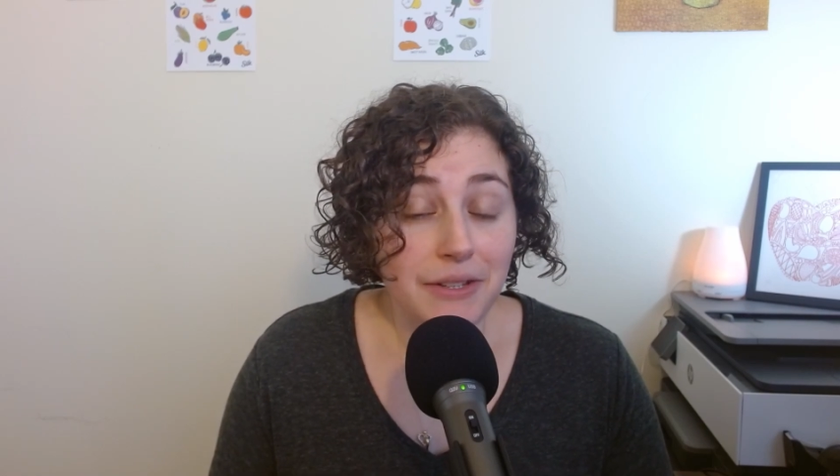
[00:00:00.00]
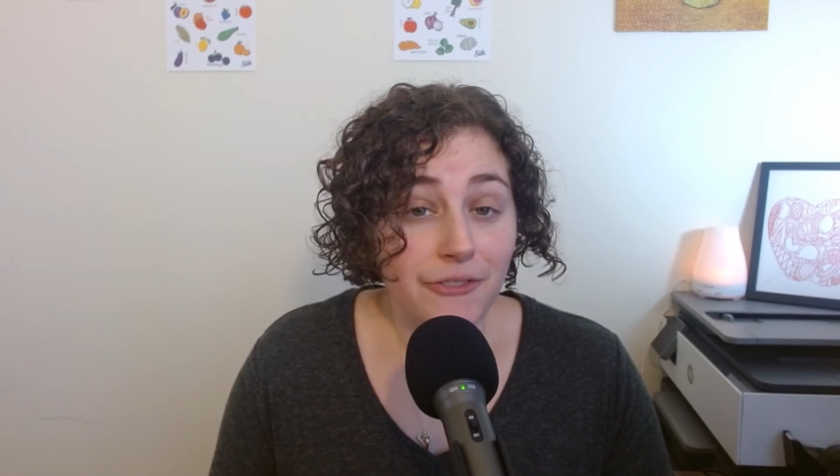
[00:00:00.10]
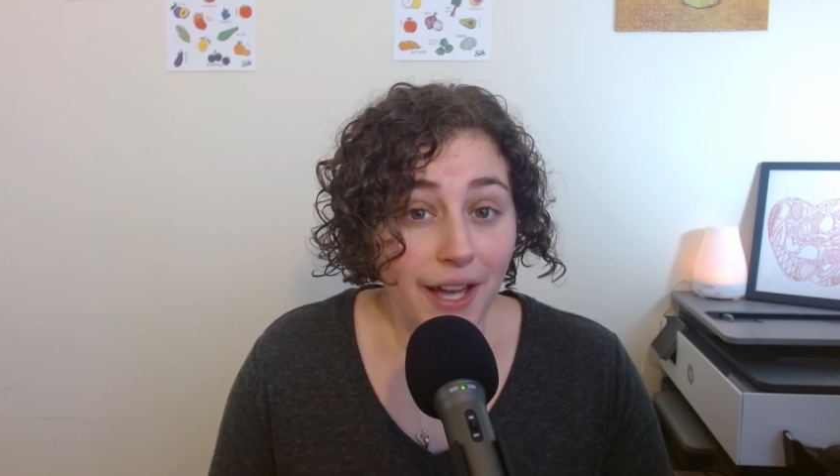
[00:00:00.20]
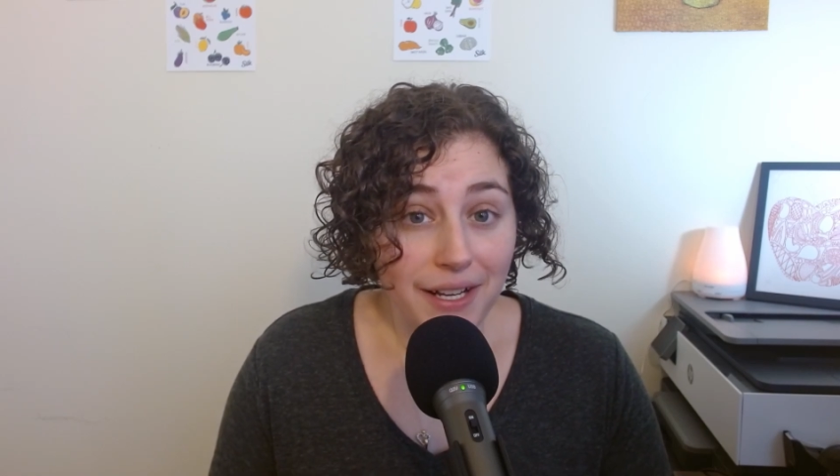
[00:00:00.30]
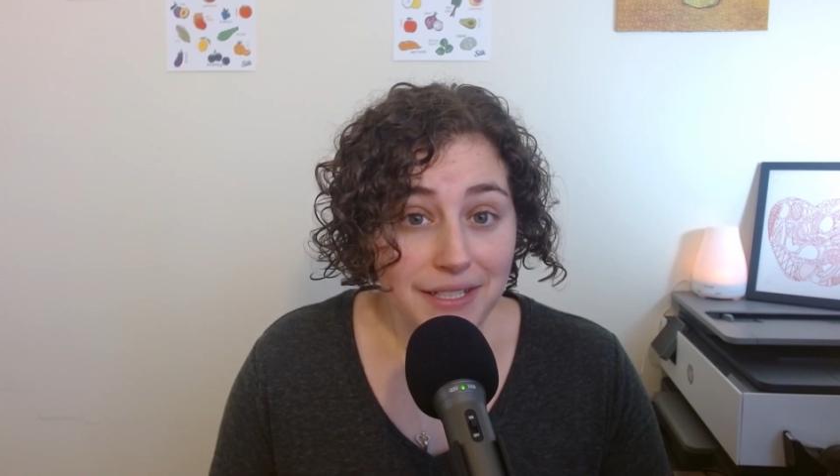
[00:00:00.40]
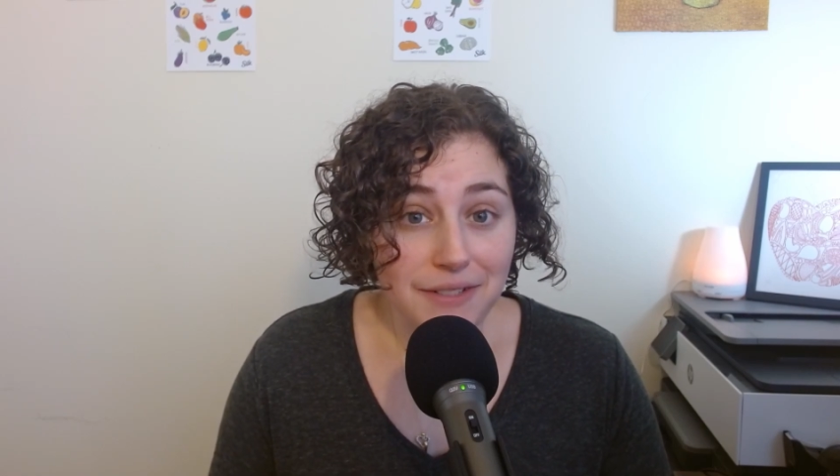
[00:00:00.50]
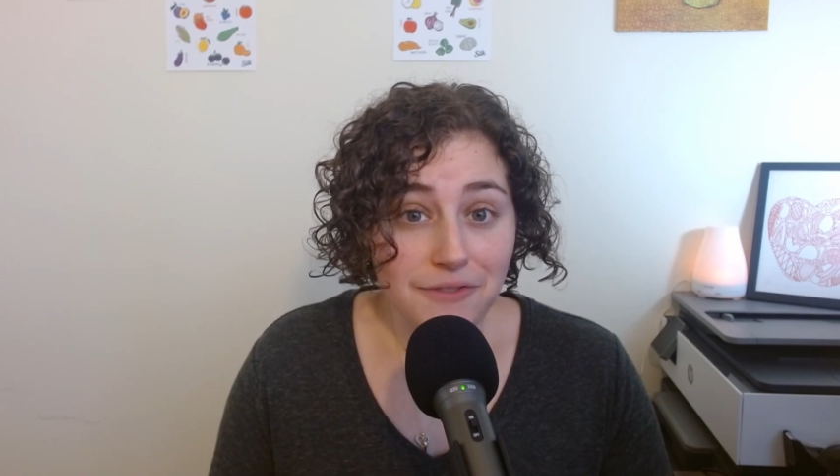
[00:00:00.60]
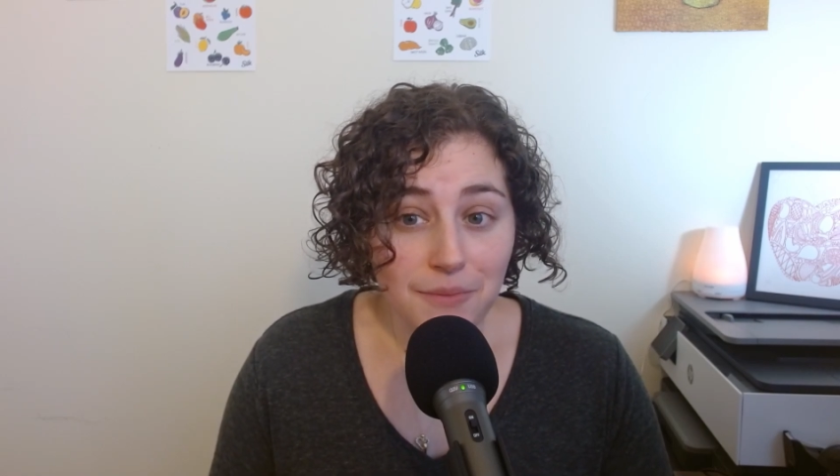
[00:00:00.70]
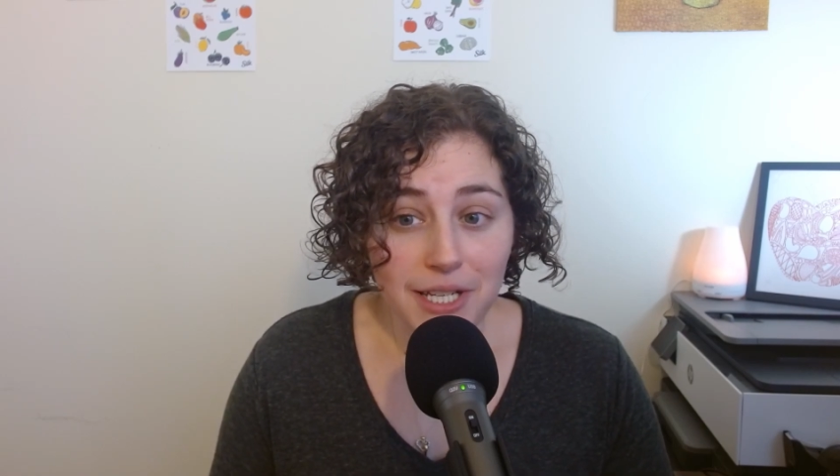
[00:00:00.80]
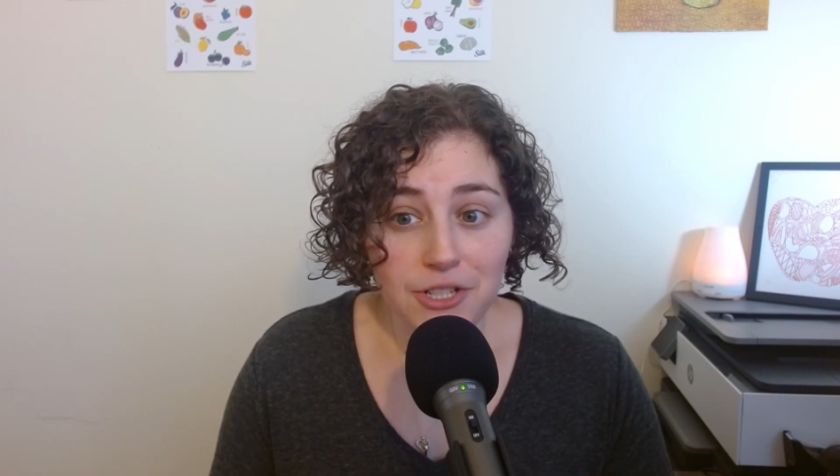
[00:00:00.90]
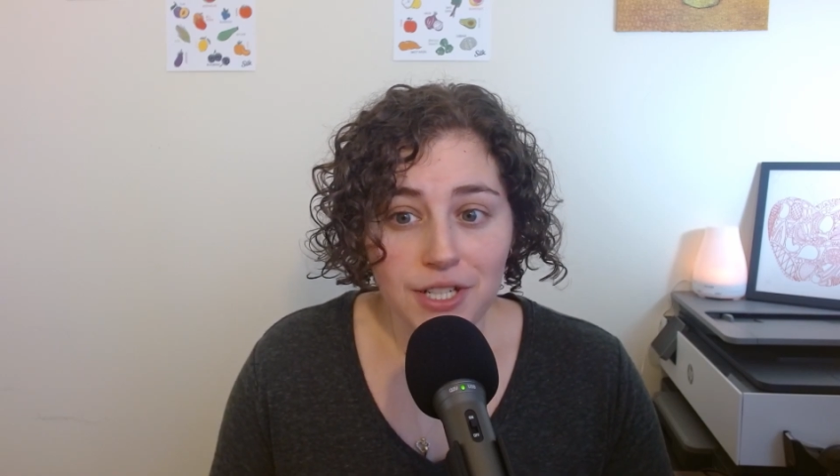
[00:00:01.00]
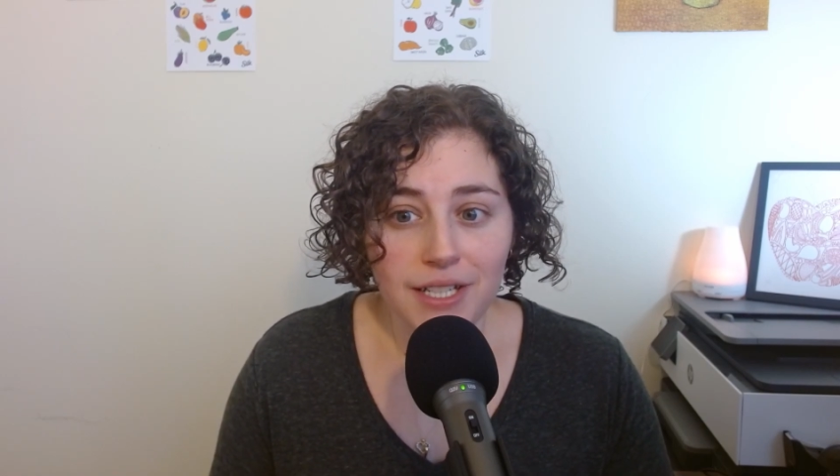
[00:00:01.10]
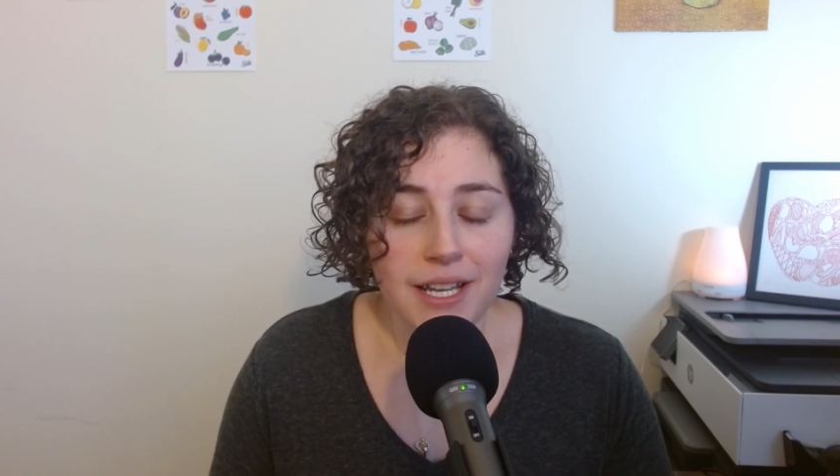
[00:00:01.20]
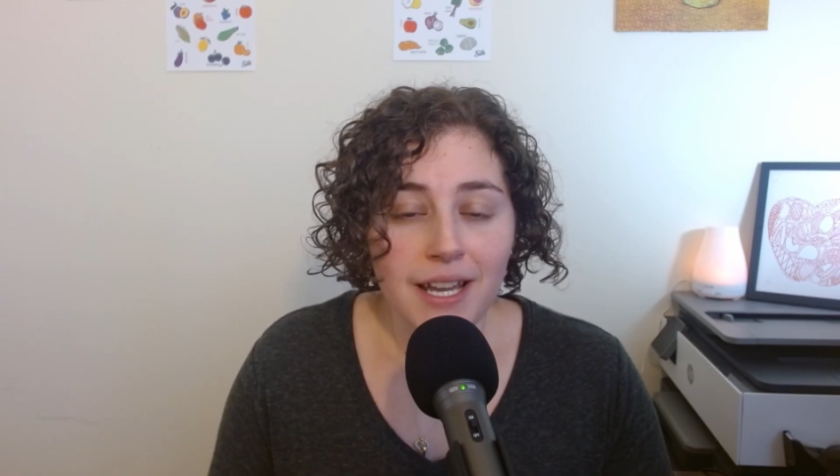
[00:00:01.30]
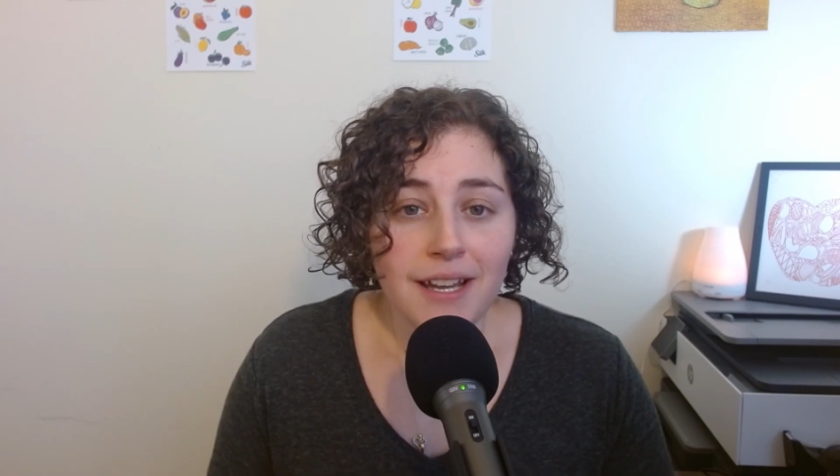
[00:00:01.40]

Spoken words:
the faxed information.